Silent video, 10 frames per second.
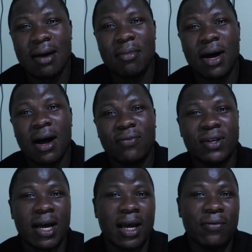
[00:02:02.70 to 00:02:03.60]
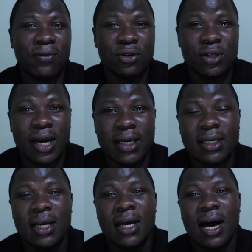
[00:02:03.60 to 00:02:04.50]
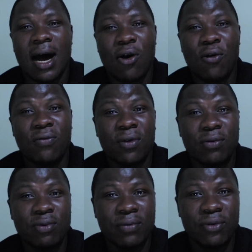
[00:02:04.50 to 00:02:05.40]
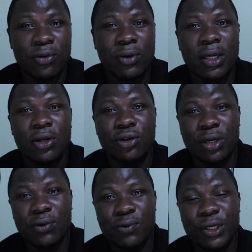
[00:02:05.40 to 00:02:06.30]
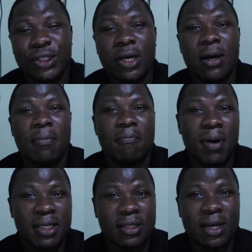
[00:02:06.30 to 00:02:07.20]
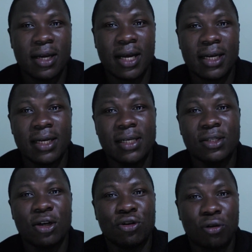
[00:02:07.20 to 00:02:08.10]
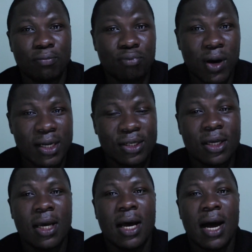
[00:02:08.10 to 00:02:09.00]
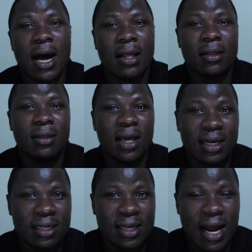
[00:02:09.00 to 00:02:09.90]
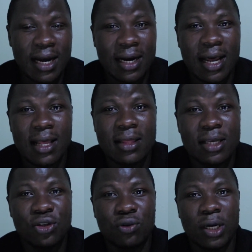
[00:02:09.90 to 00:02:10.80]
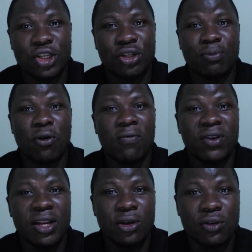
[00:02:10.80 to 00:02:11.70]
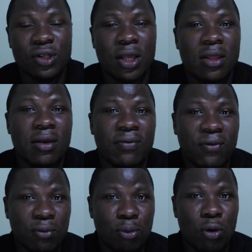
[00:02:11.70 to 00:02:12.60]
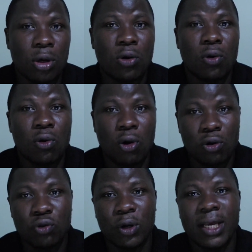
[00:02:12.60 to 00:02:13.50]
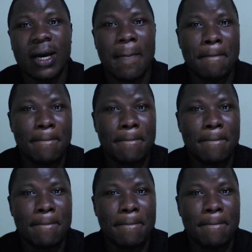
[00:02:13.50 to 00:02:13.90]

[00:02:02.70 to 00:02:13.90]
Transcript: come after a fortnight of a review during which Manchester United is a top brass that is under the stewardship of INEOS, the football controlling